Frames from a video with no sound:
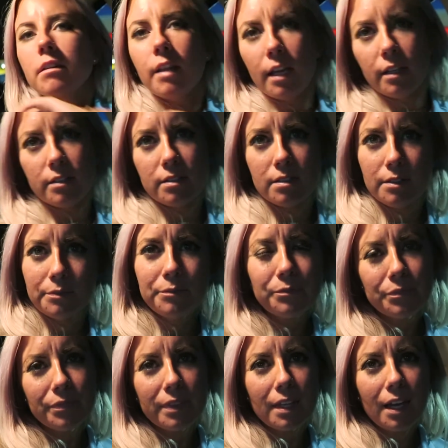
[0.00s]
thanks.
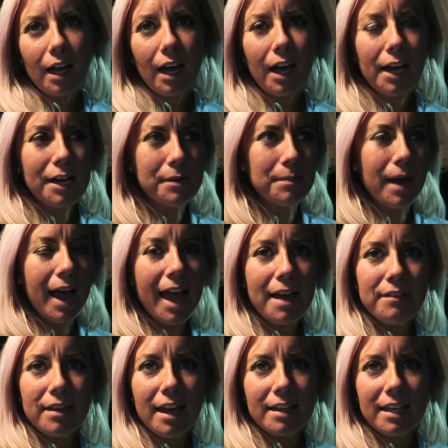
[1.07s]
I
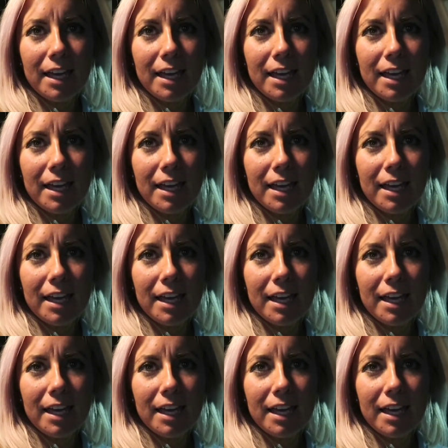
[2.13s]
haven't had